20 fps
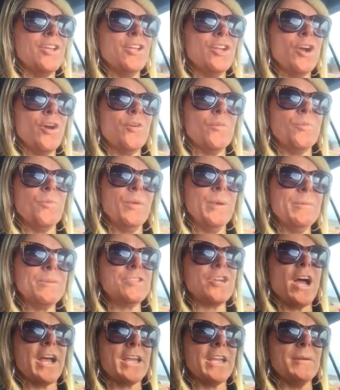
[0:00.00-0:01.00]
You know, we were
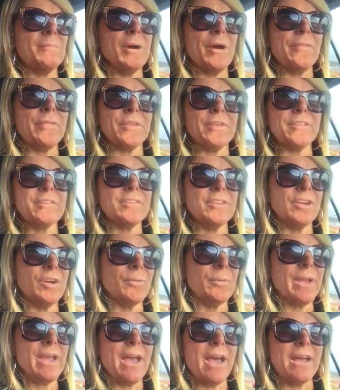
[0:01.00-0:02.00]
talking about this, you know,
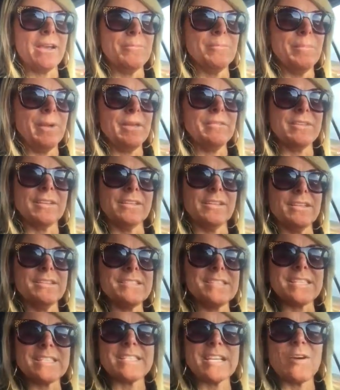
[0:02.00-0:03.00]
we had basically
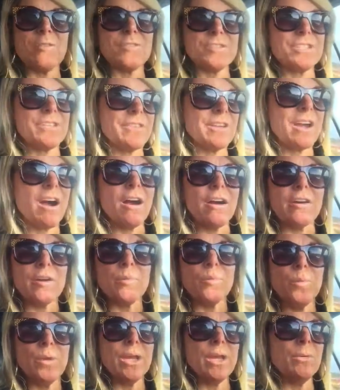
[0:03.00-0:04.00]
6 hours in the car
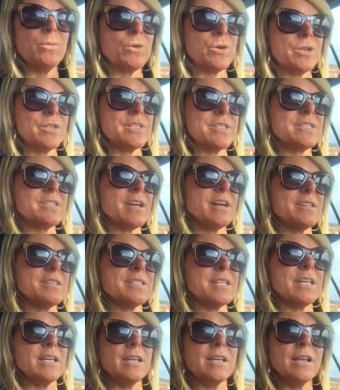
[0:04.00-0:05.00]
and we were
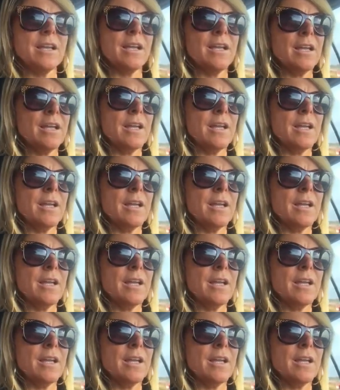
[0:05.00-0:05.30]
discussing,